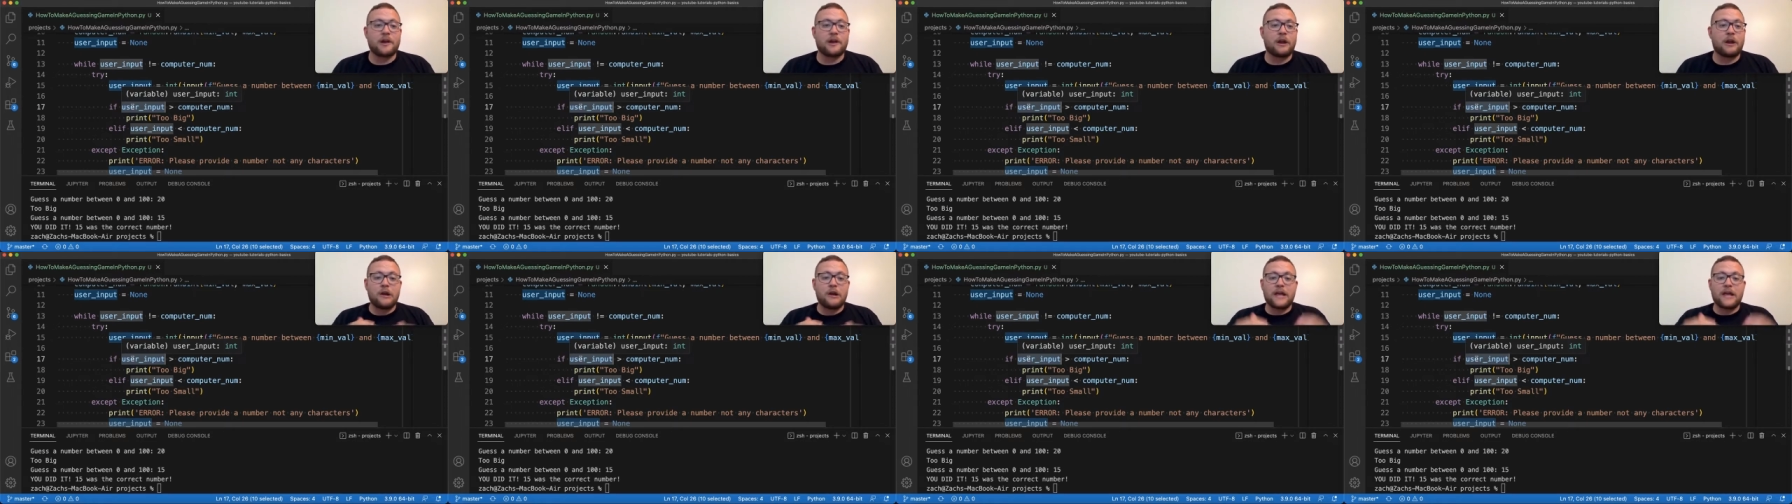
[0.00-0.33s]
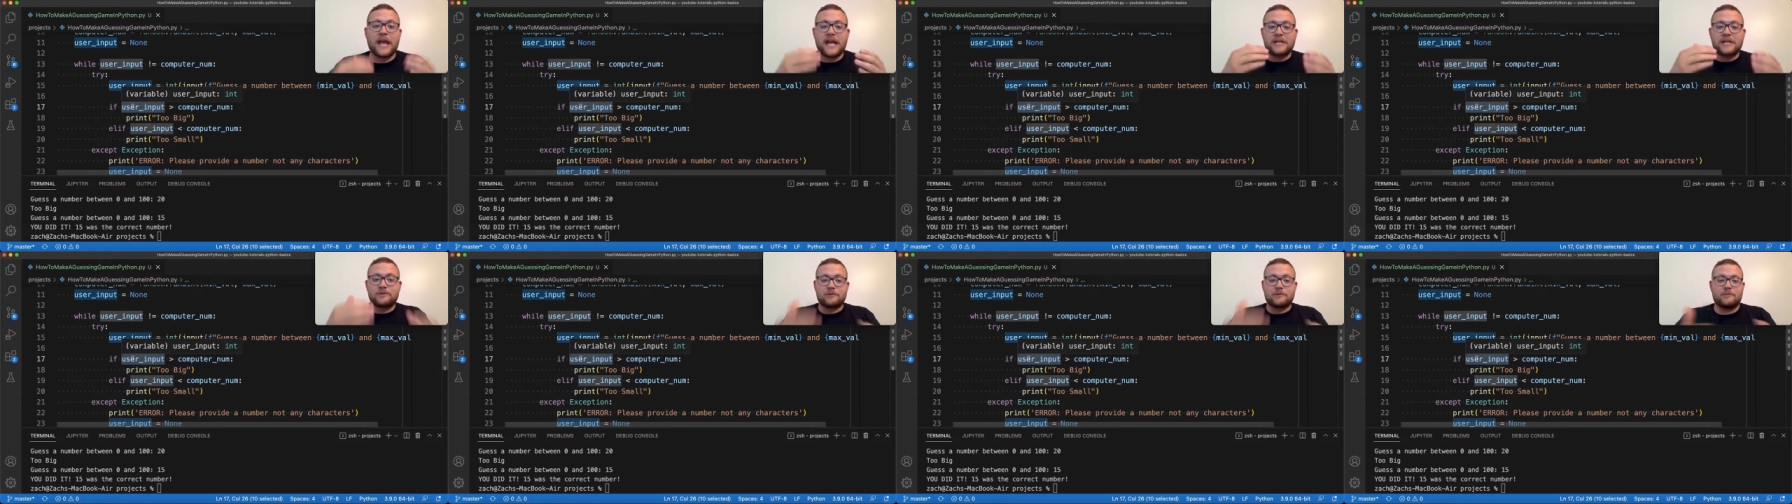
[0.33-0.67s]
In our
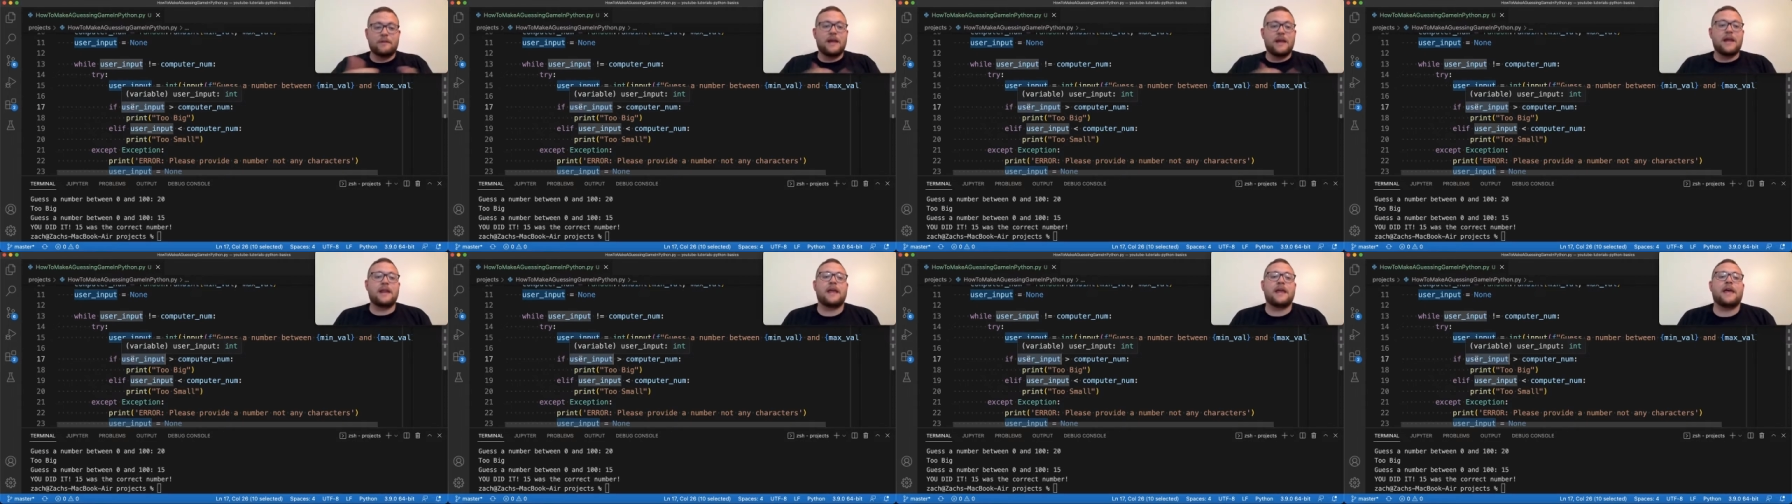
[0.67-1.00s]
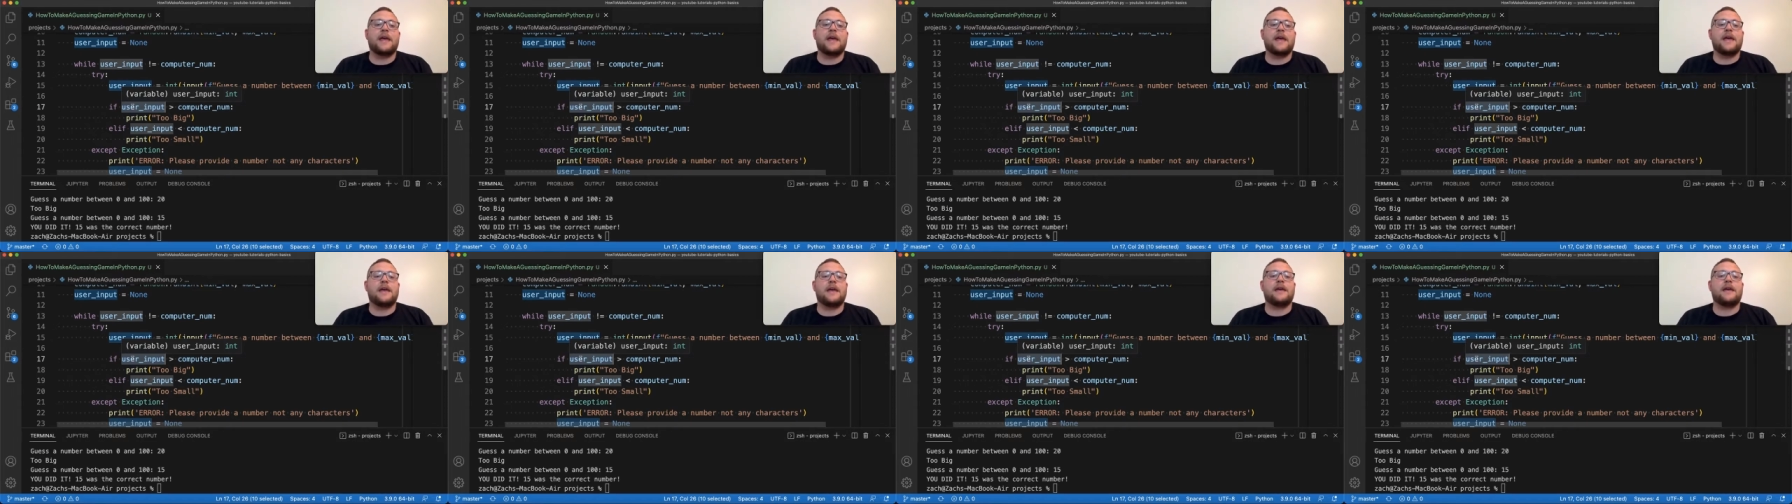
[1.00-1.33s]
case, we made
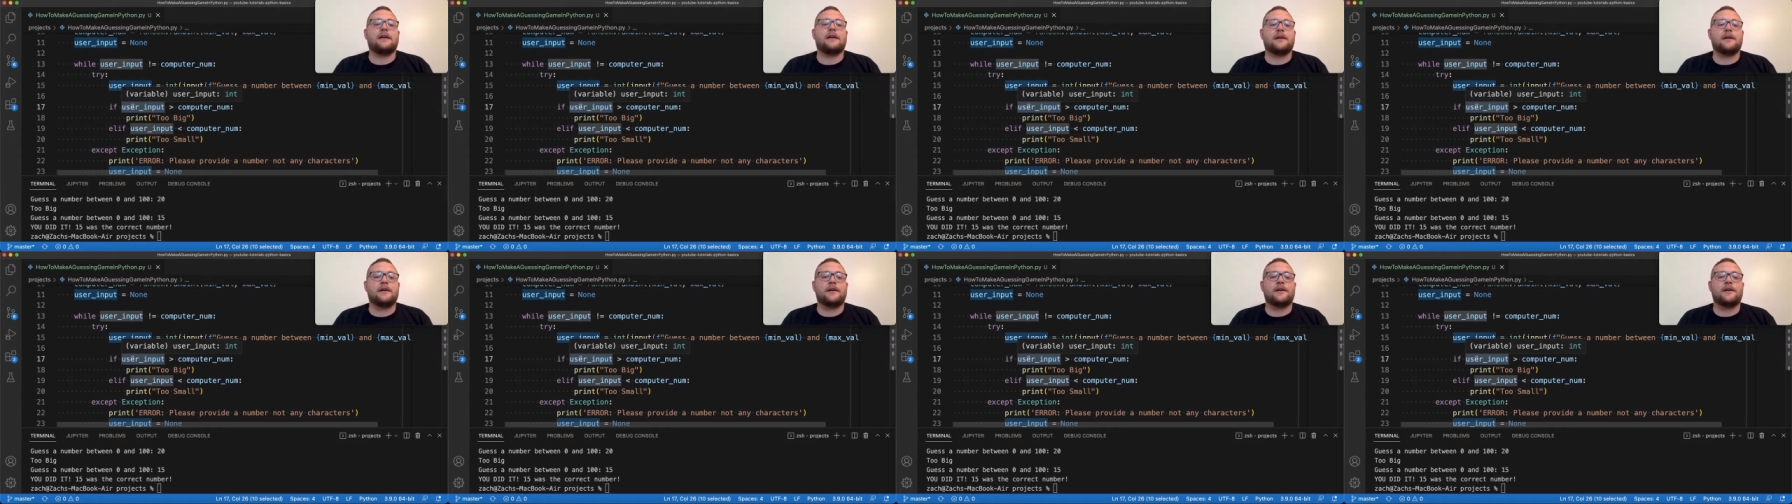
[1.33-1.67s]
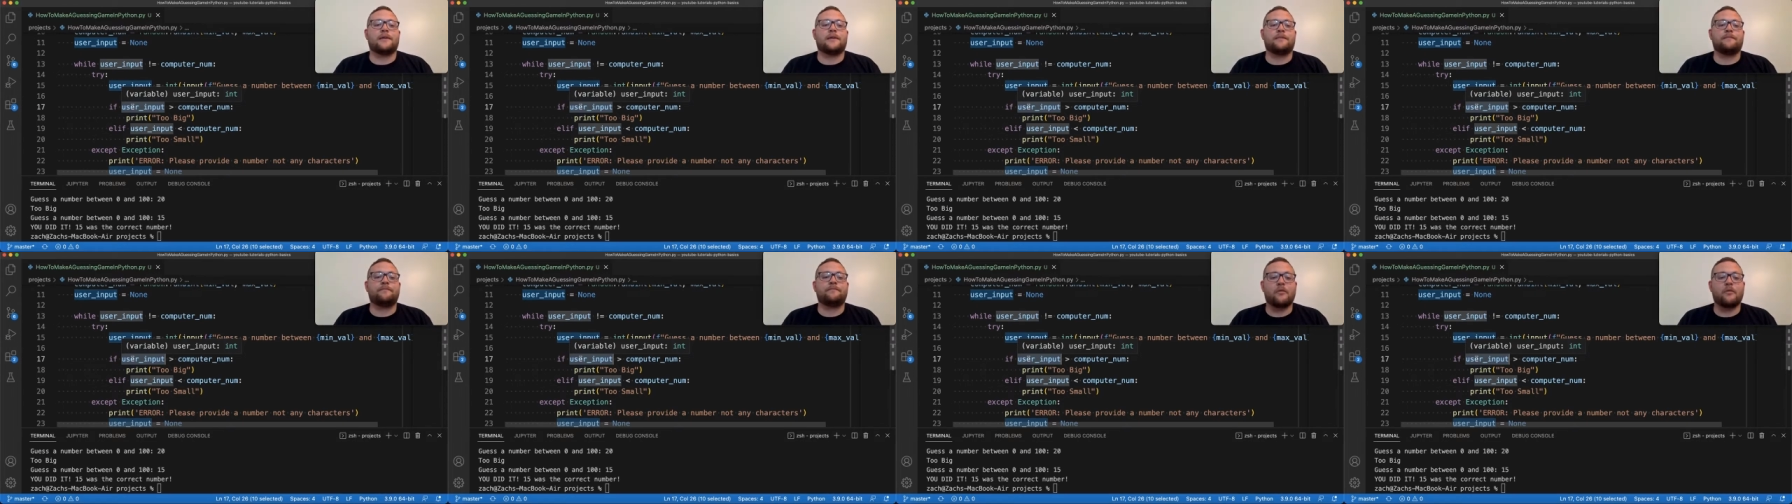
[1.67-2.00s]
a um, um,